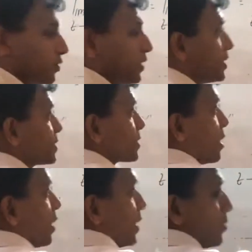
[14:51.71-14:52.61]
That
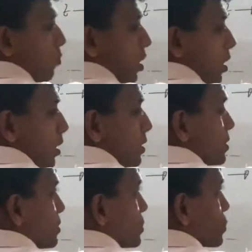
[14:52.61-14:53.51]
side
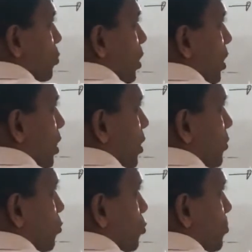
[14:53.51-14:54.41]
what? Square
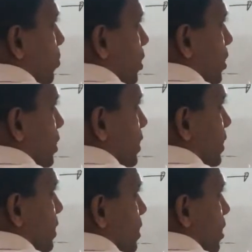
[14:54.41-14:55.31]
root pi